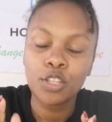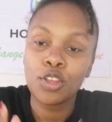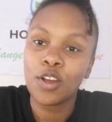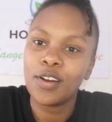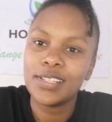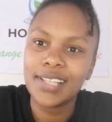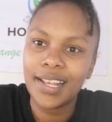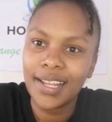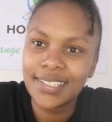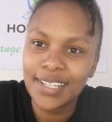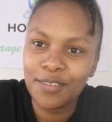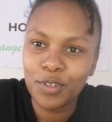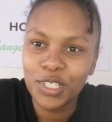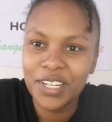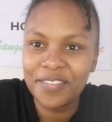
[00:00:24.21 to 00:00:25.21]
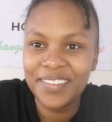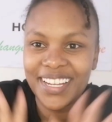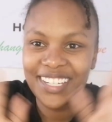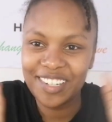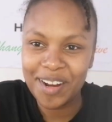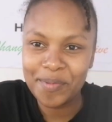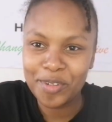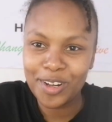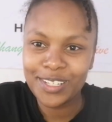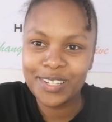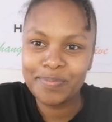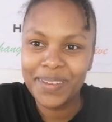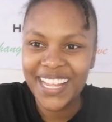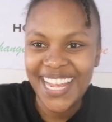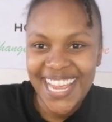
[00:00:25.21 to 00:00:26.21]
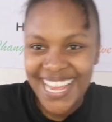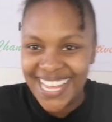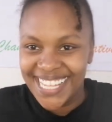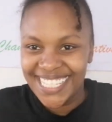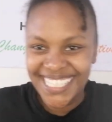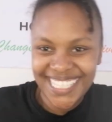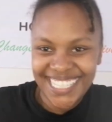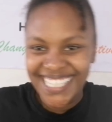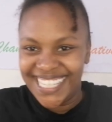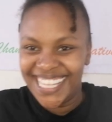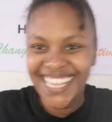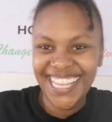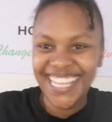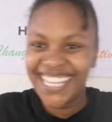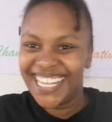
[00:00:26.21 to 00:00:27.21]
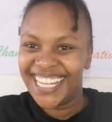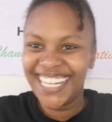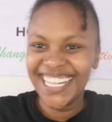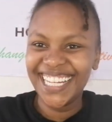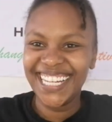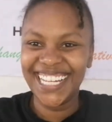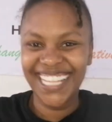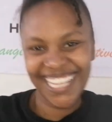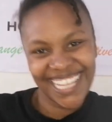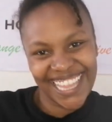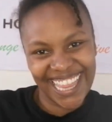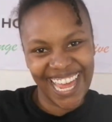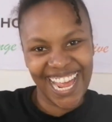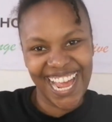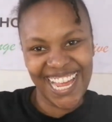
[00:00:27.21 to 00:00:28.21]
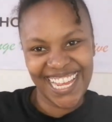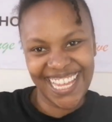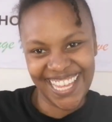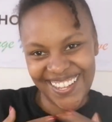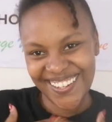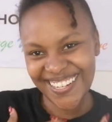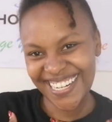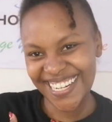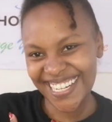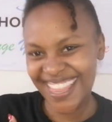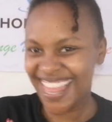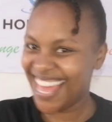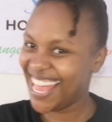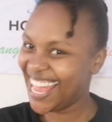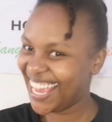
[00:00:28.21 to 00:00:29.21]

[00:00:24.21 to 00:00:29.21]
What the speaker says: So I got selected for Chevening. Drum rolls please. Thank you.